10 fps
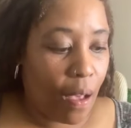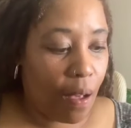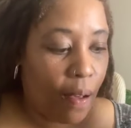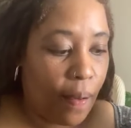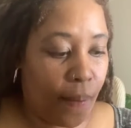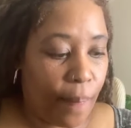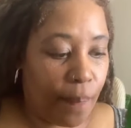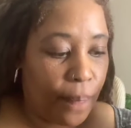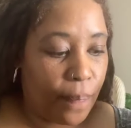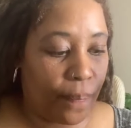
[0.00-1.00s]
And
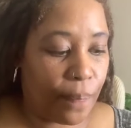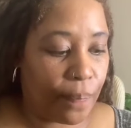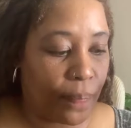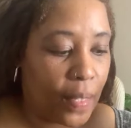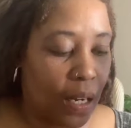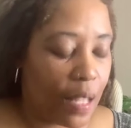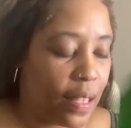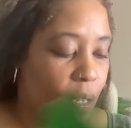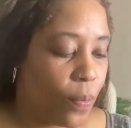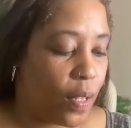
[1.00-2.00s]
I
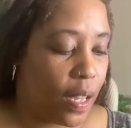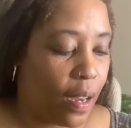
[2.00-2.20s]
think with